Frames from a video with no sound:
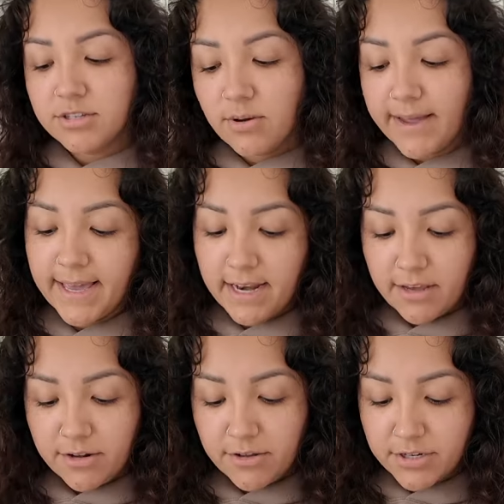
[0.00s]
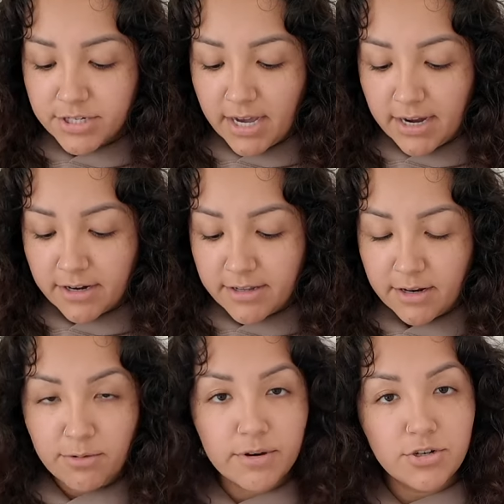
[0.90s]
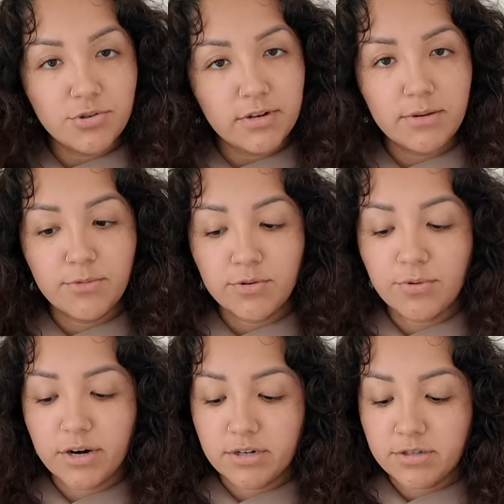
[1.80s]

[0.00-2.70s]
So I get it, you know, they're tired, they don't want to do any more work.